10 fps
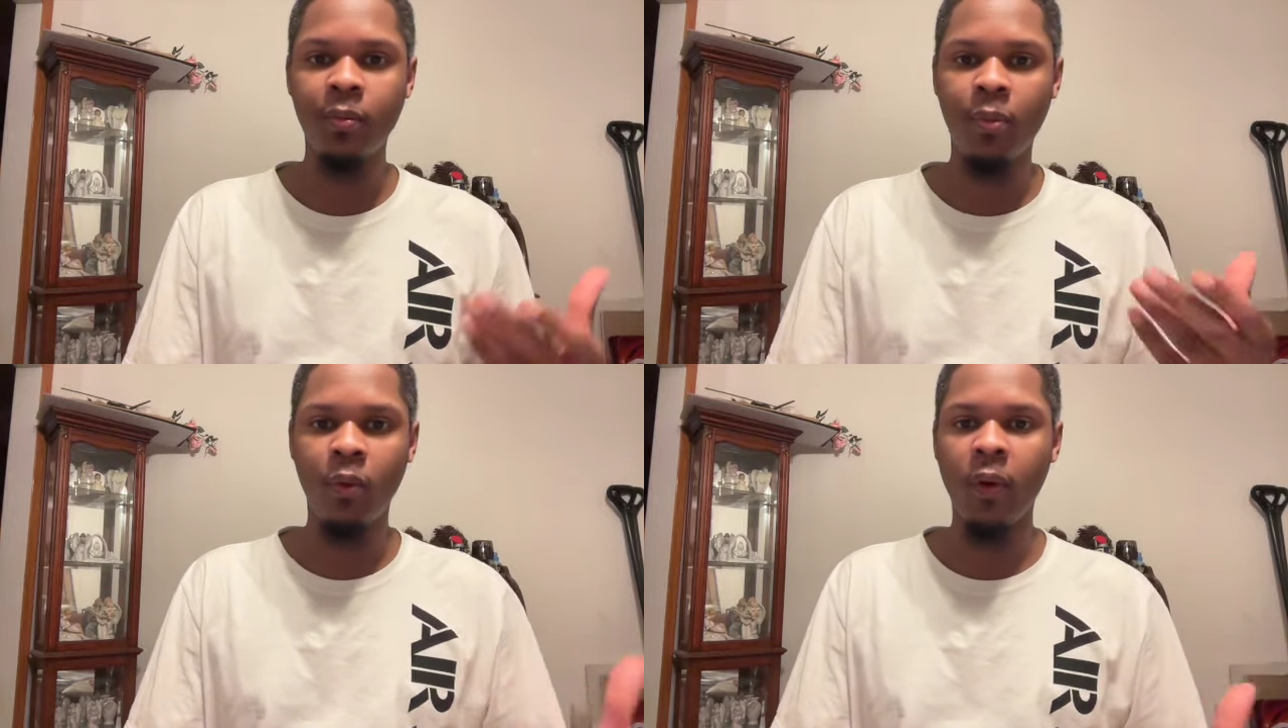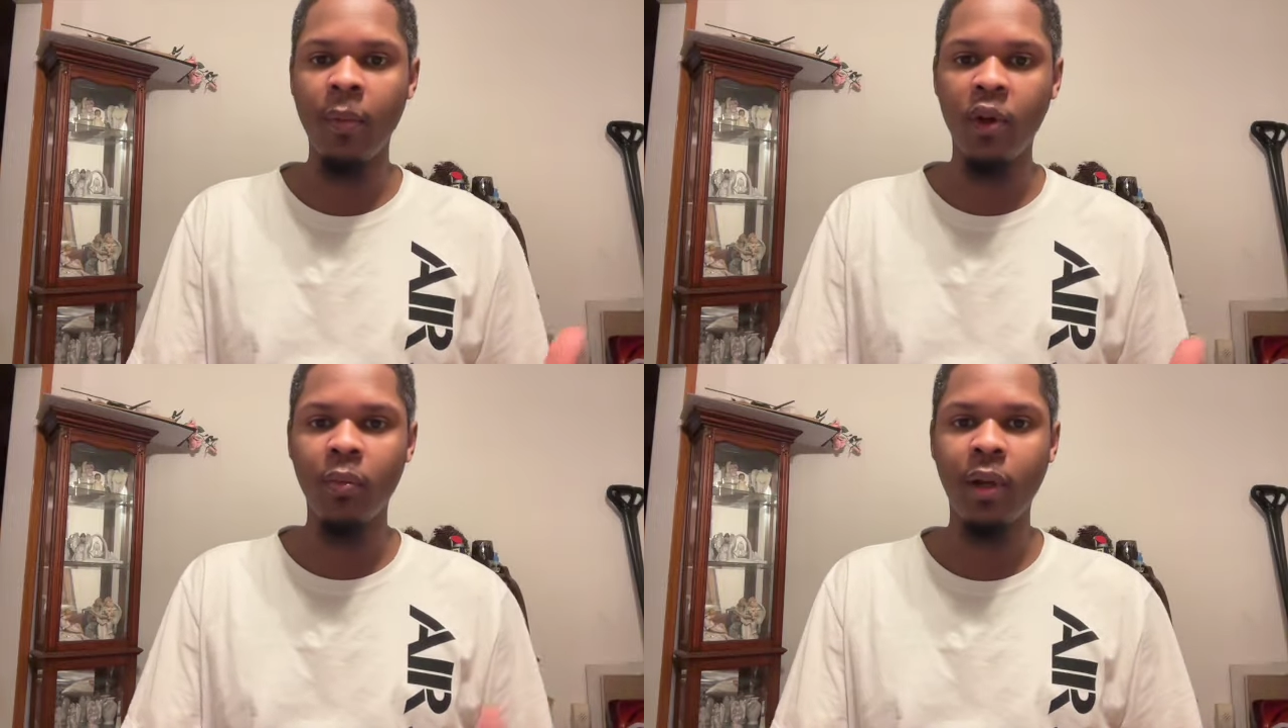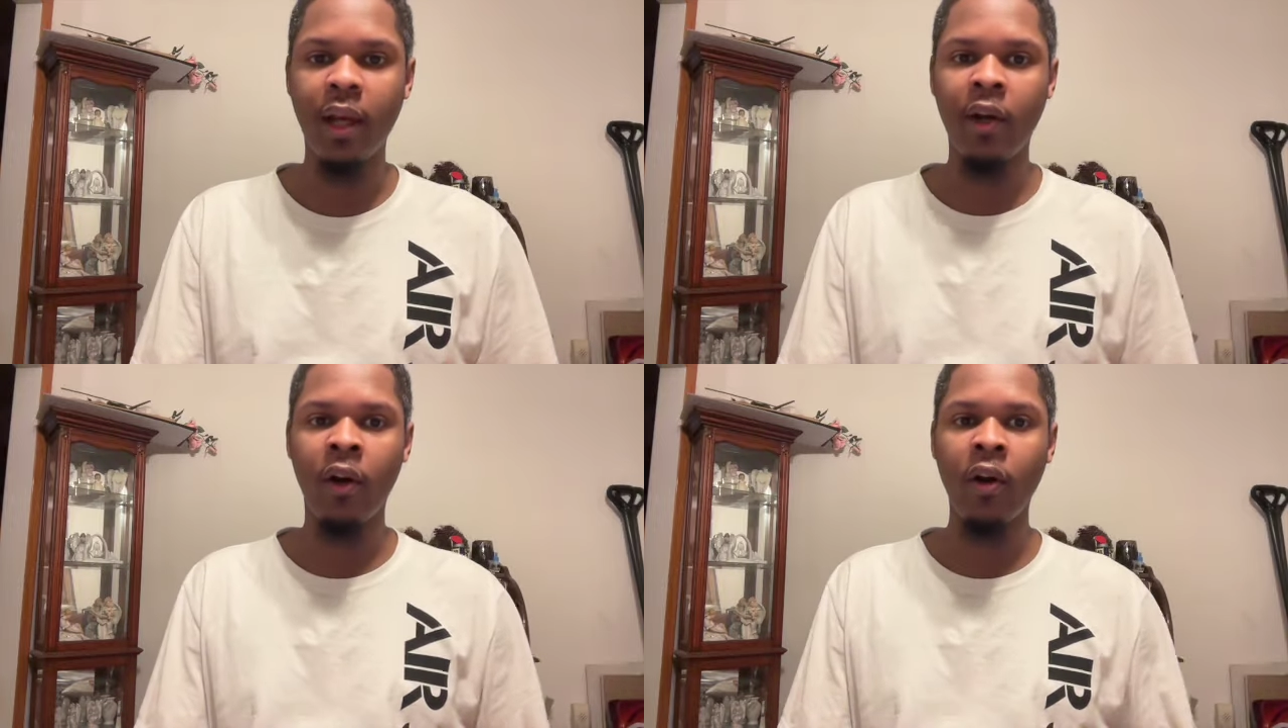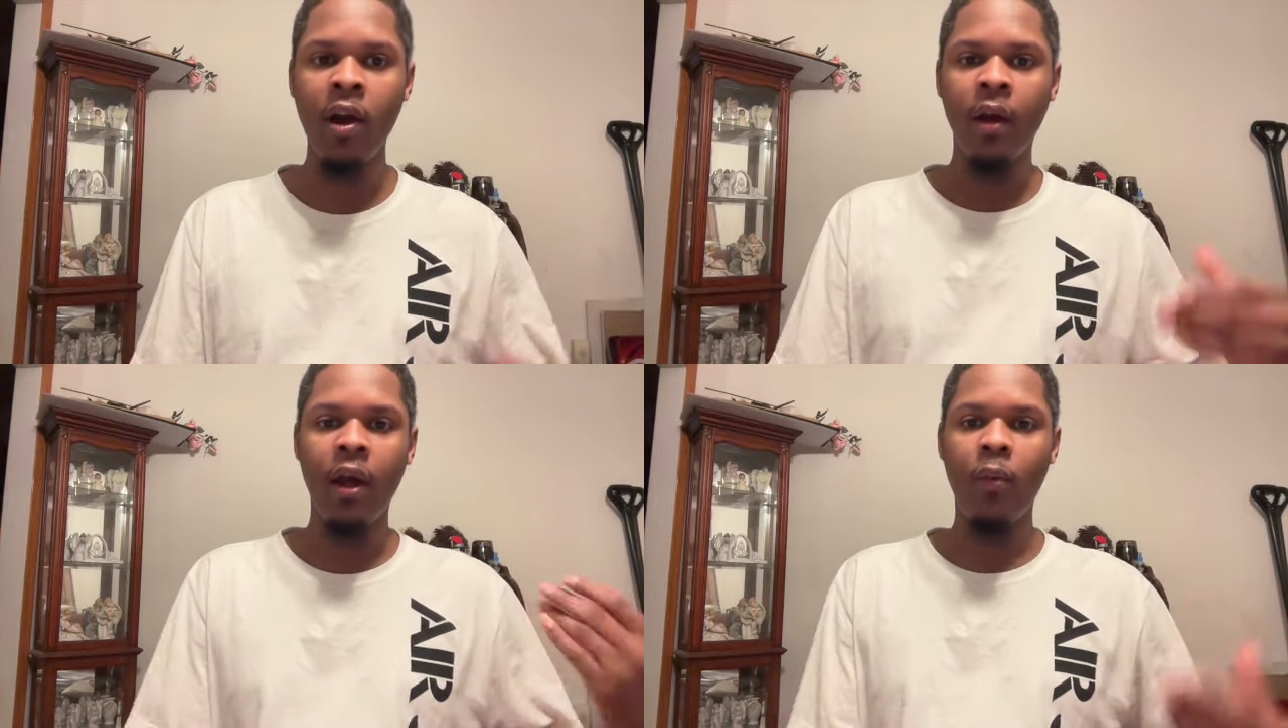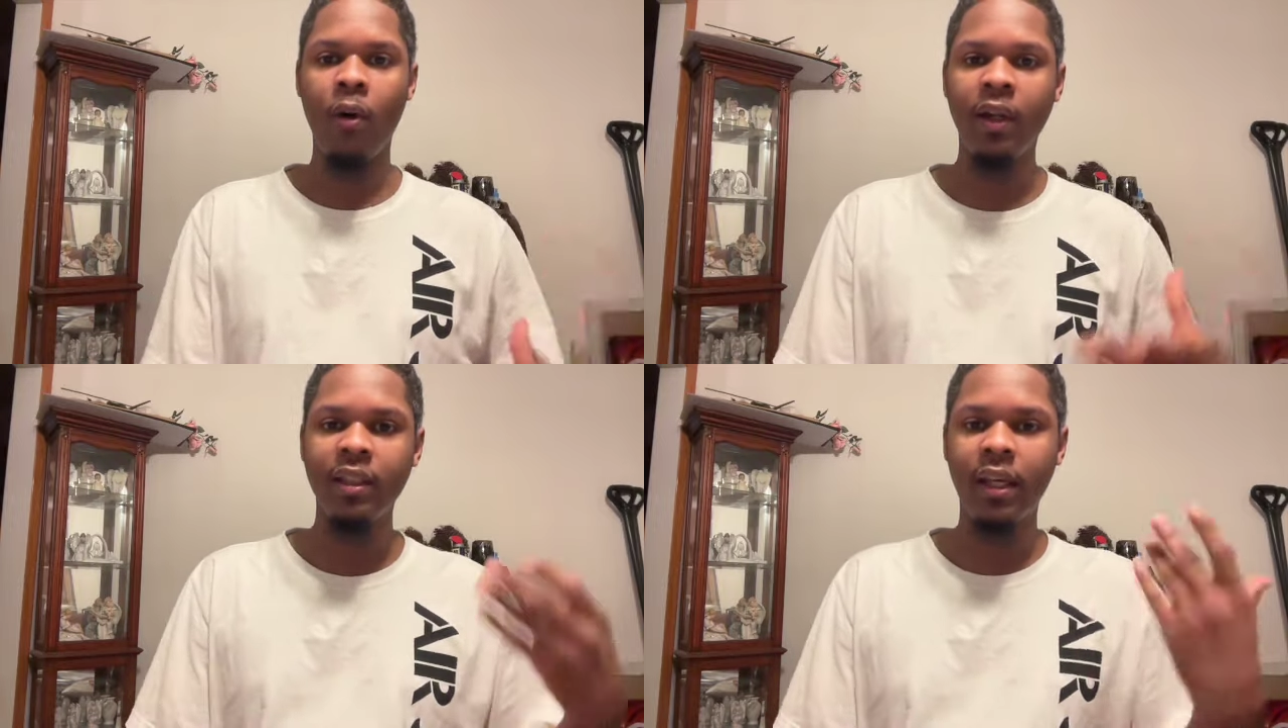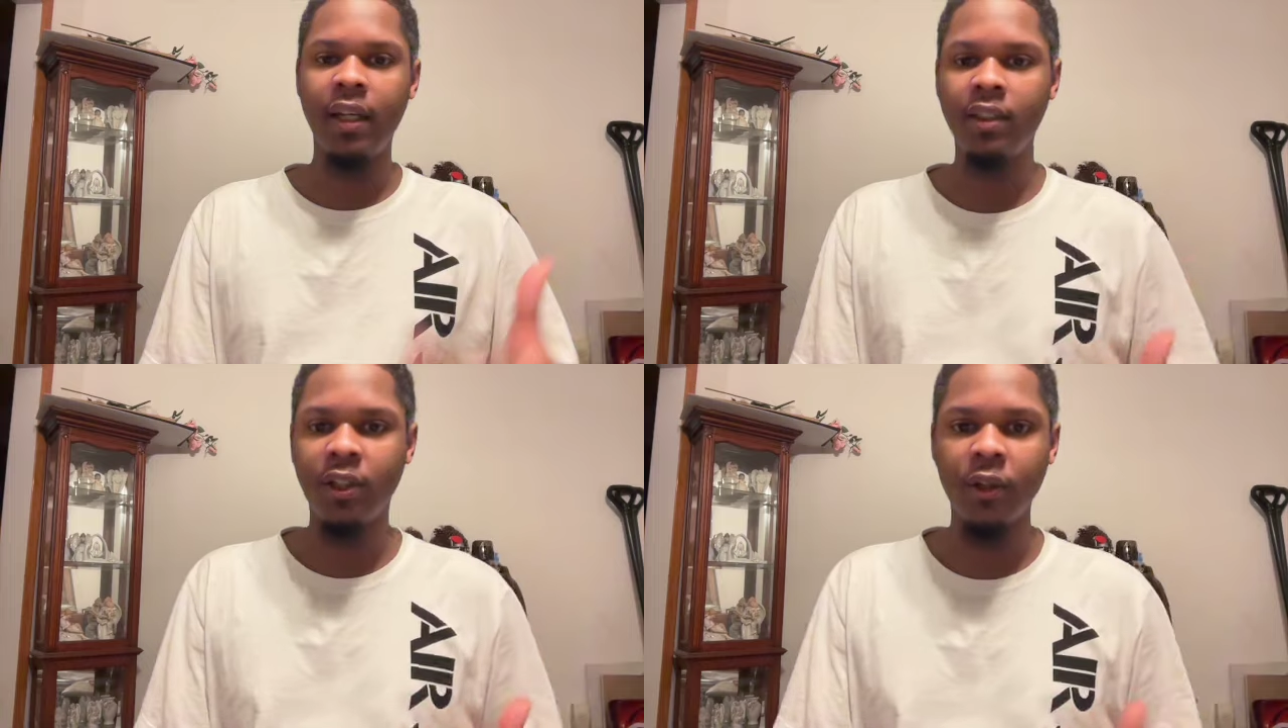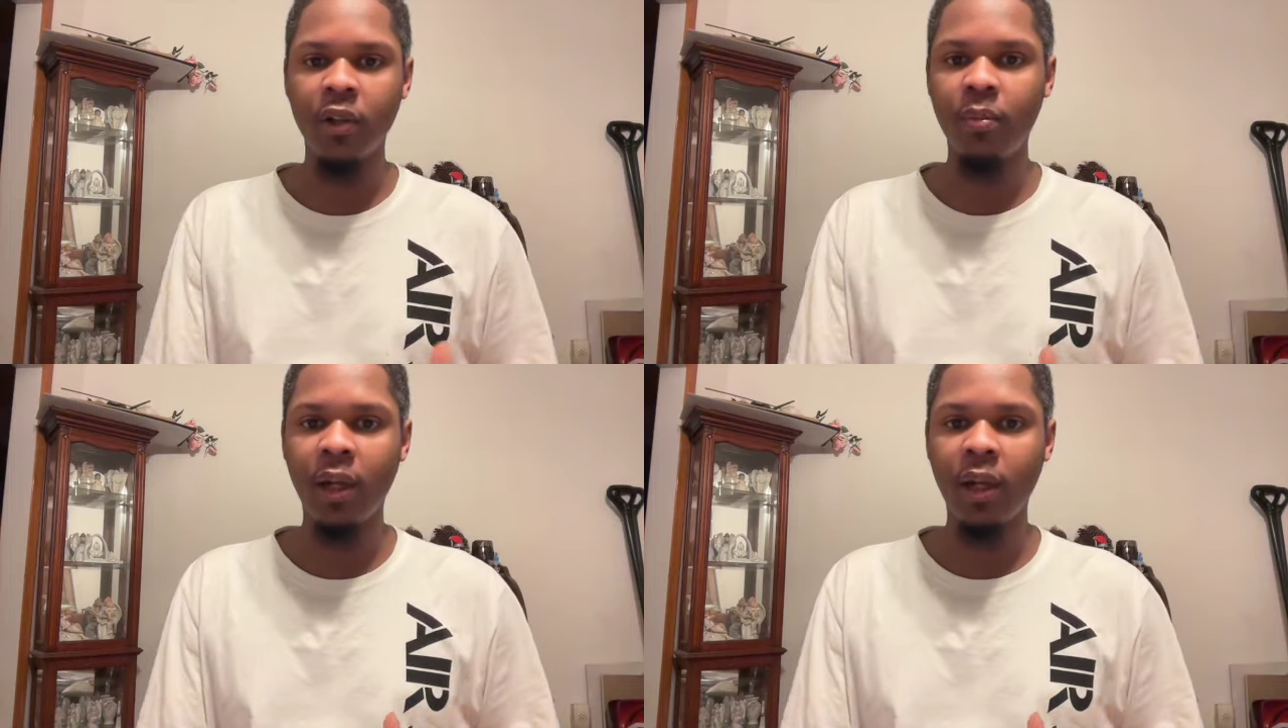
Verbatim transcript: perimeter player and one is an interior